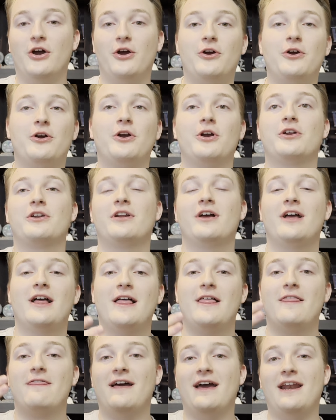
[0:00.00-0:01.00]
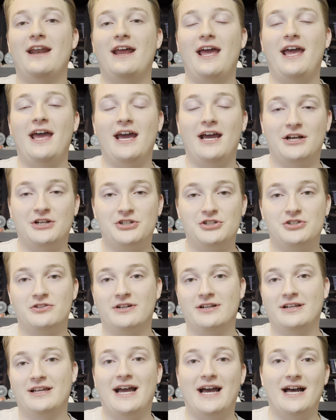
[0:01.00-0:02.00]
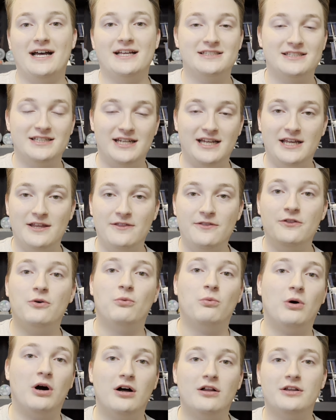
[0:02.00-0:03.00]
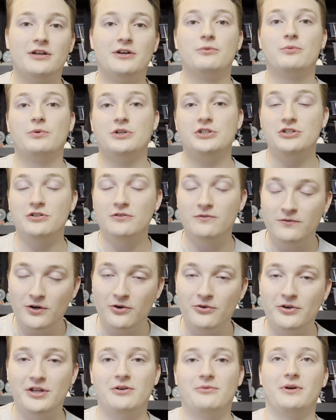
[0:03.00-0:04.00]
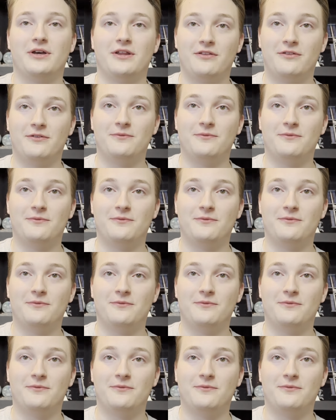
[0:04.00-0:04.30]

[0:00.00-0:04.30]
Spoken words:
earn that extra gas in the wallet which you're voting with.